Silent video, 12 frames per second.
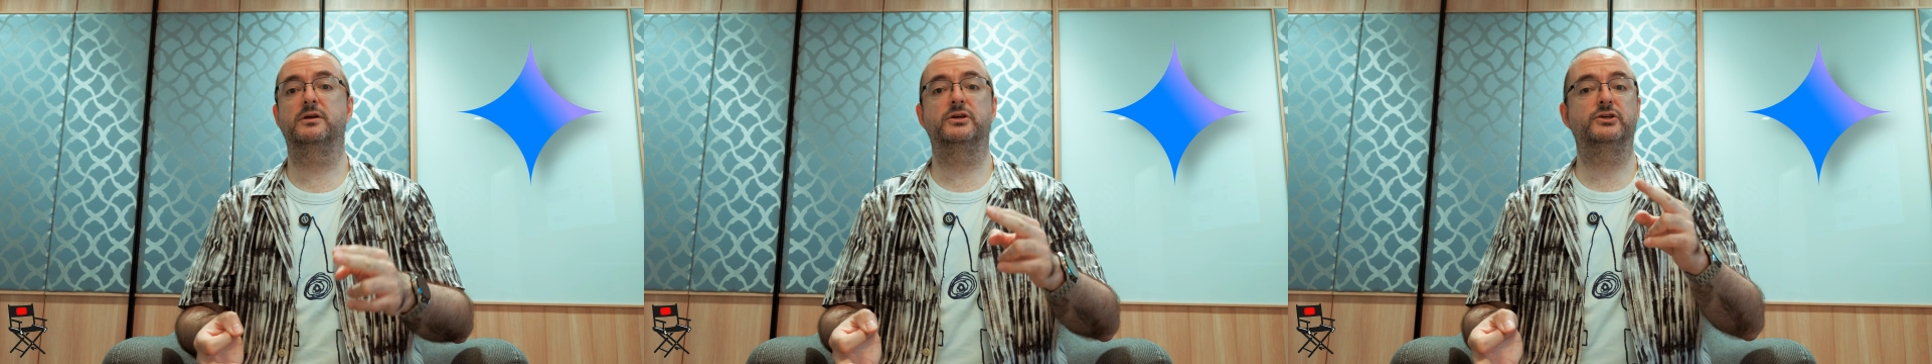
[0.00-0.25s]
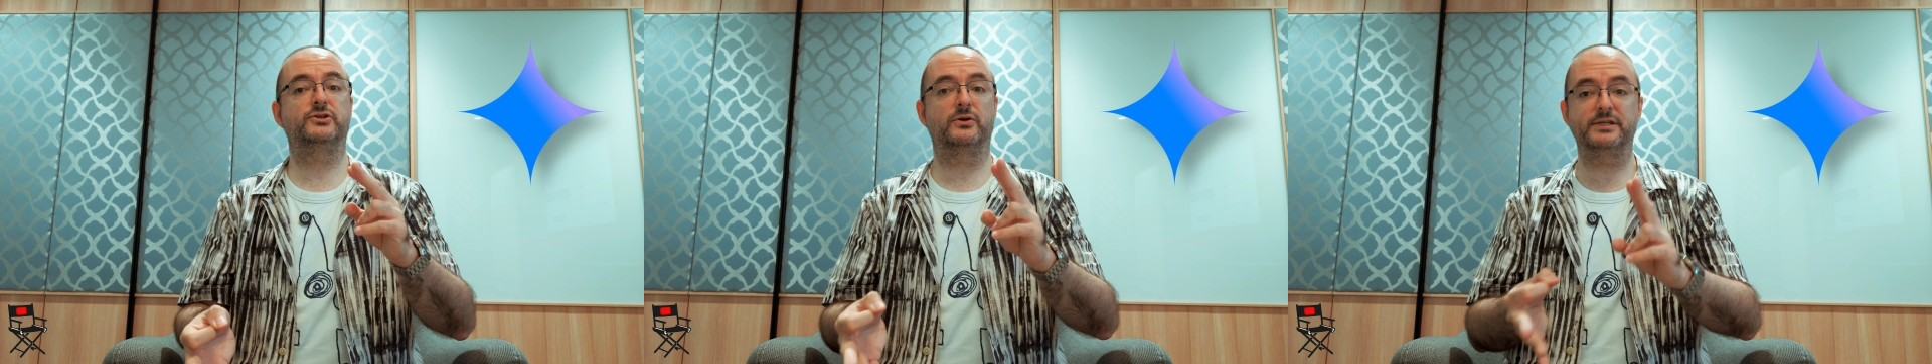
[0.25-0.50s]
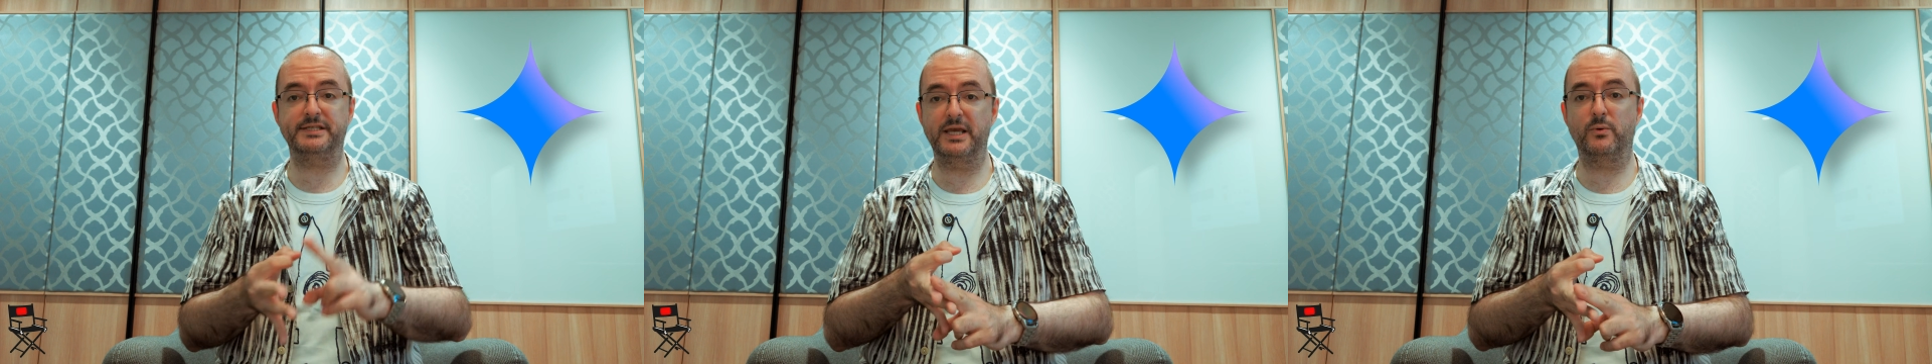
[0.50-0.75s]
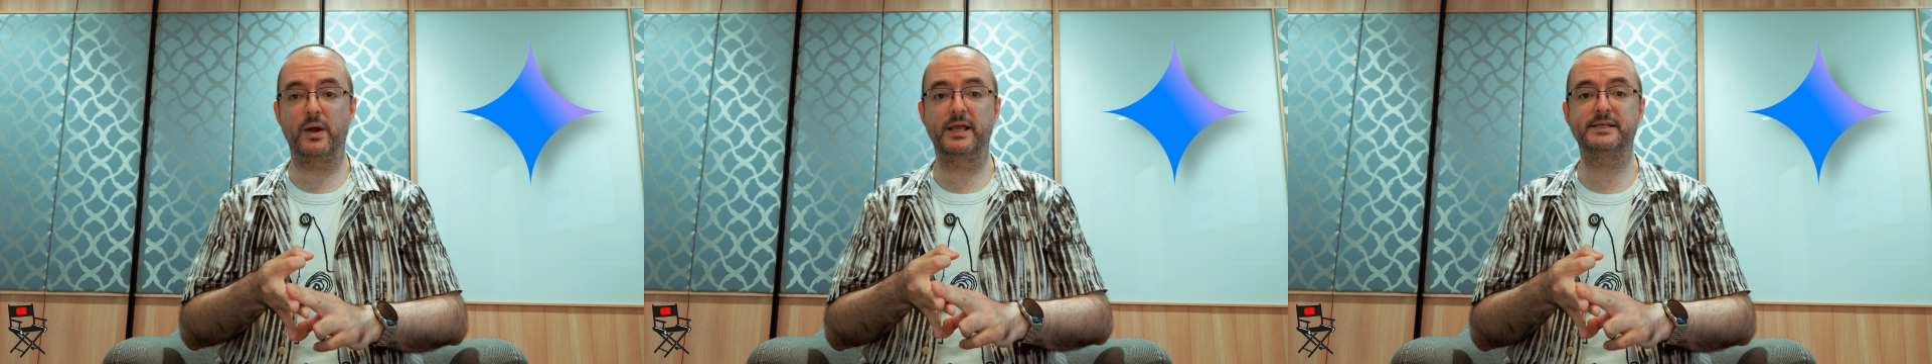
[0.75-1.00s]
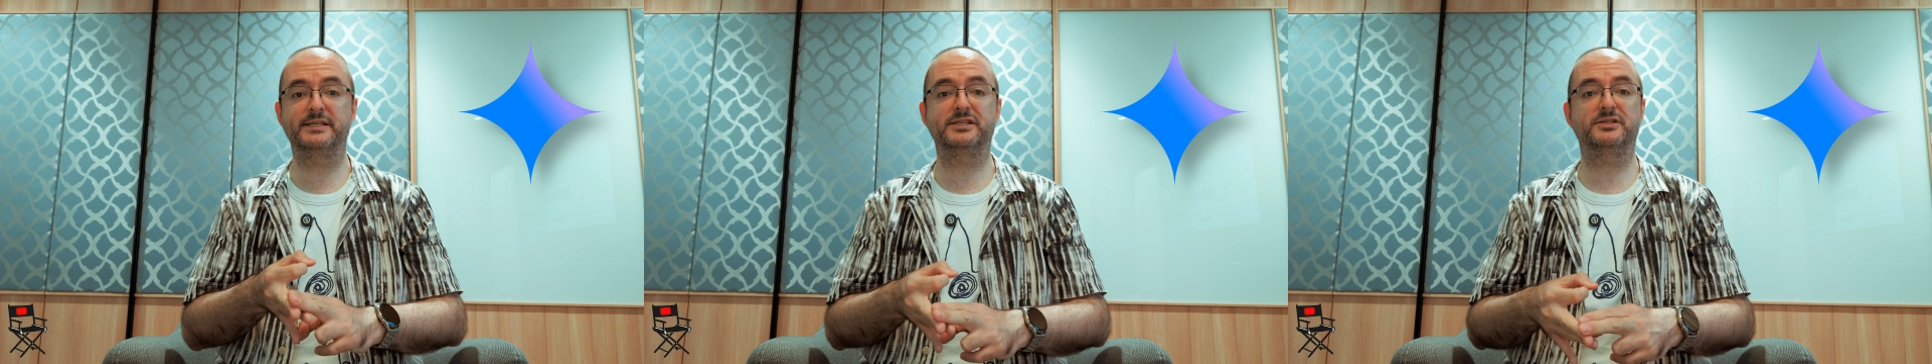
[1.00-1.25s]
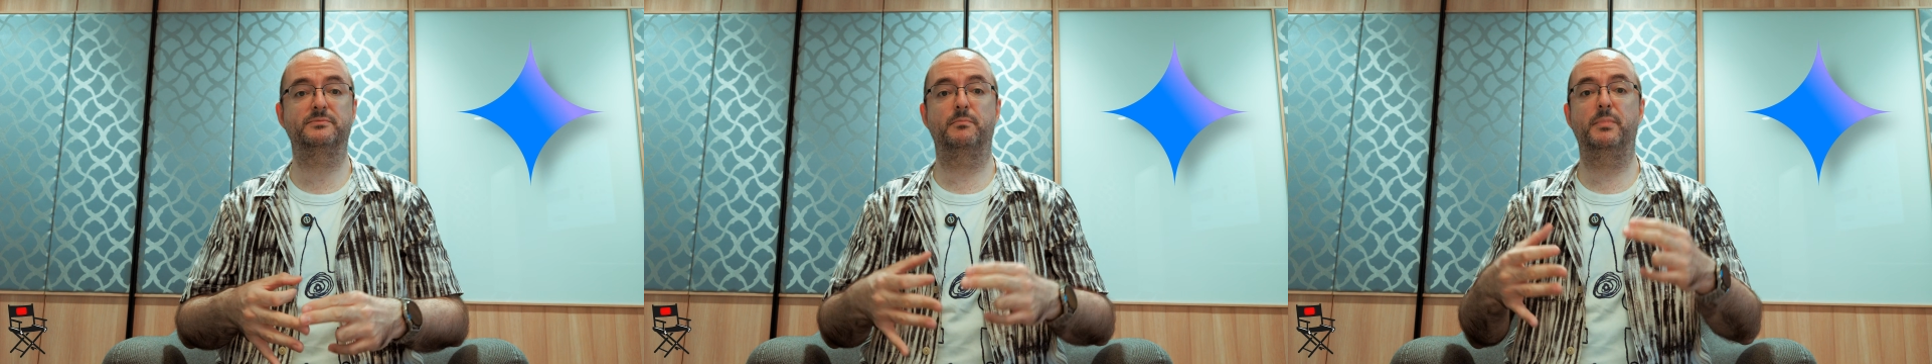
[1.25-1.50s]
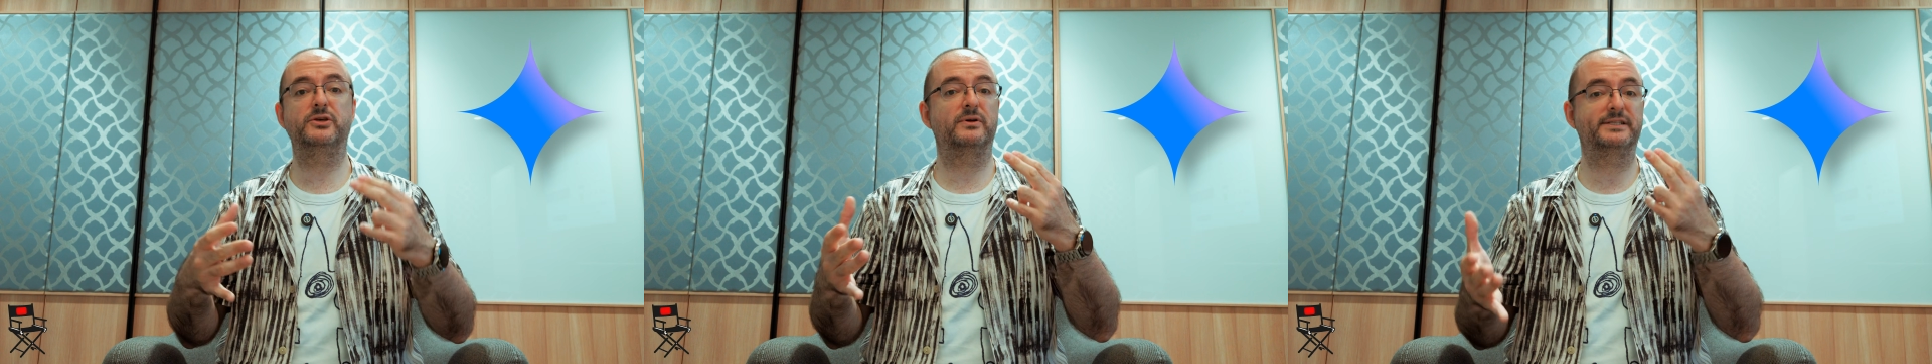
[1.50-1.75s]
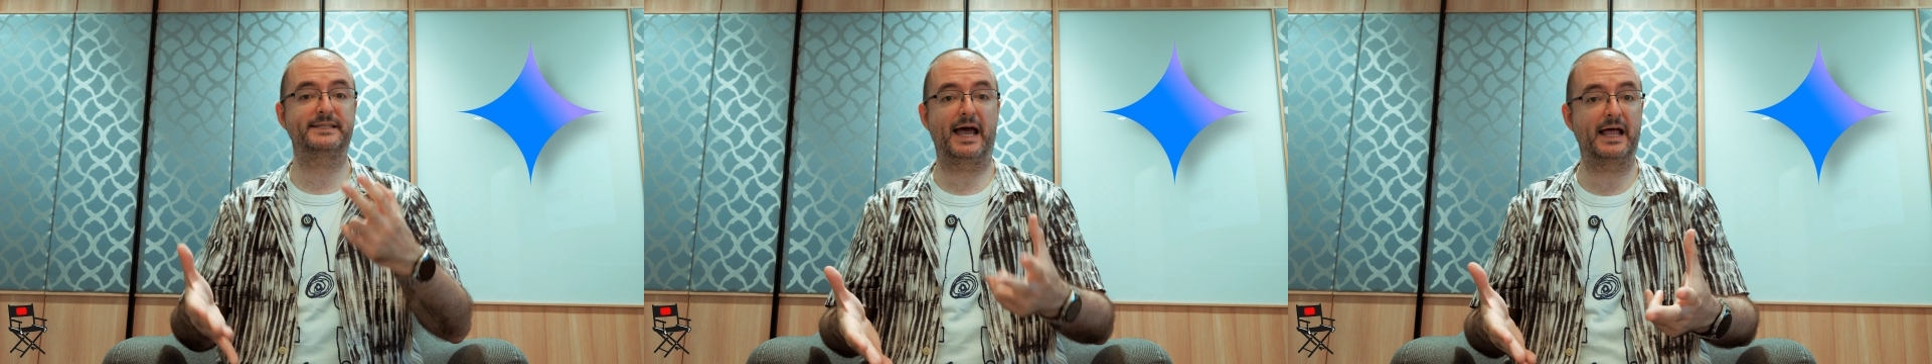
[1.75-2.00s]
shot sequence, visual
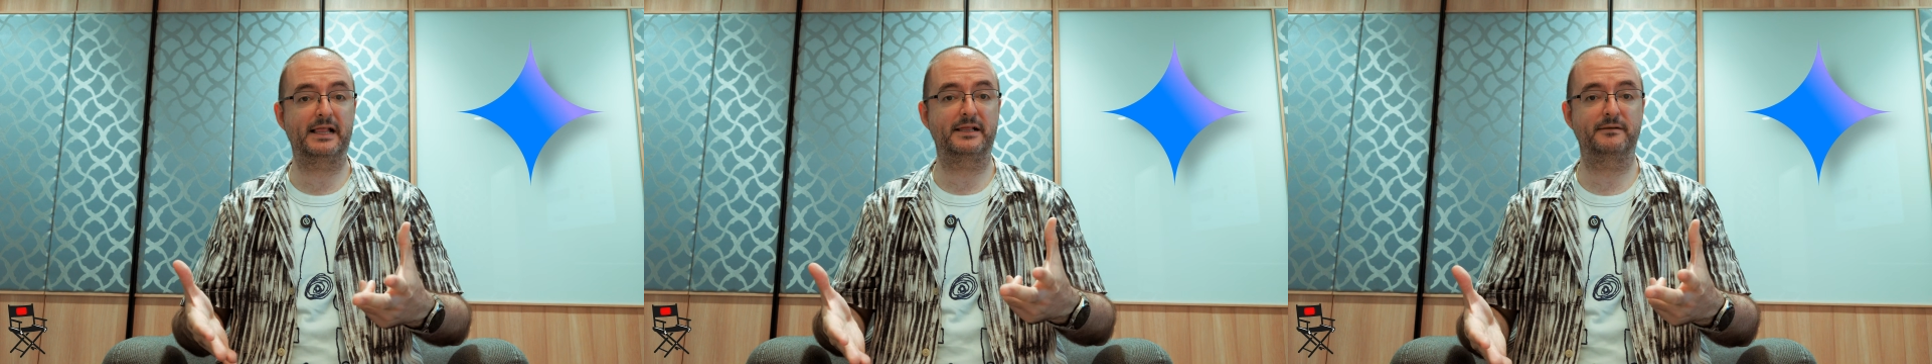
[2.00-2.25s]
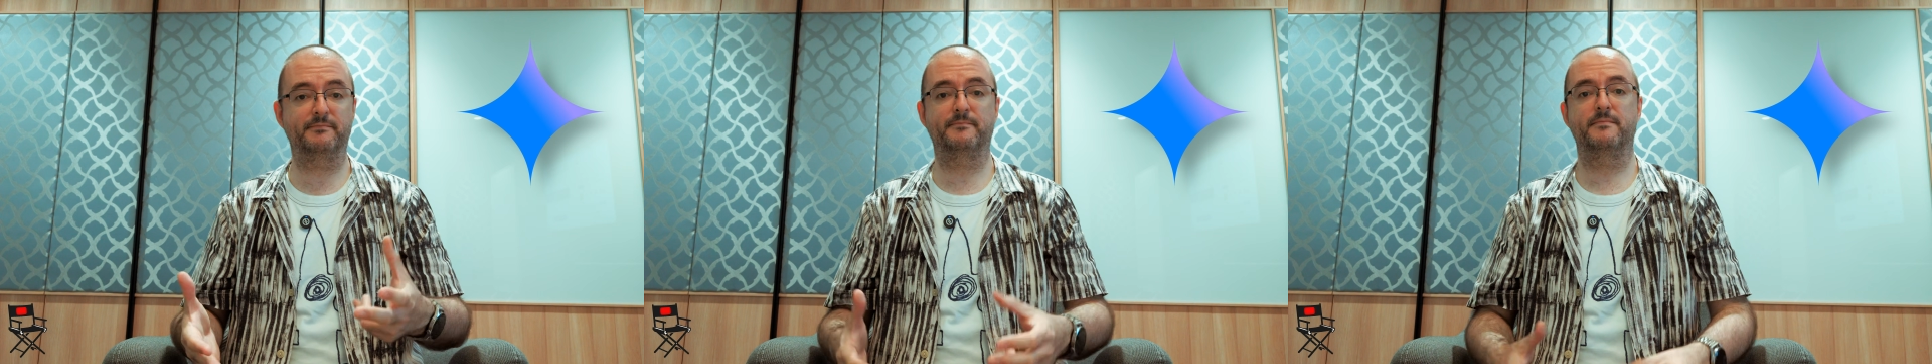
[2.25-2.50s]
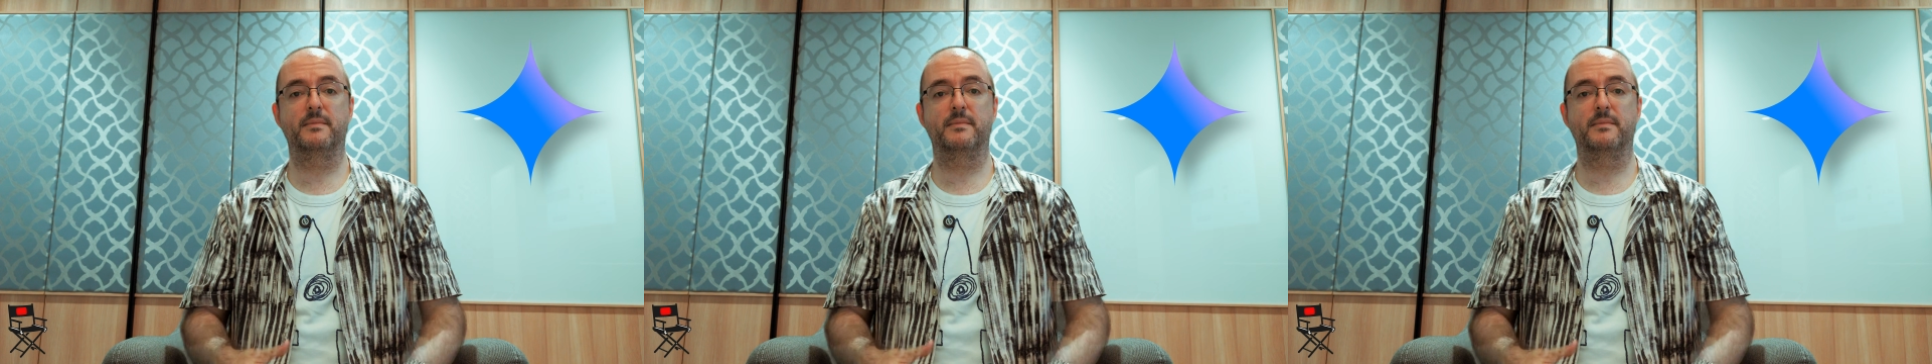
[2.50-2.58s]
style.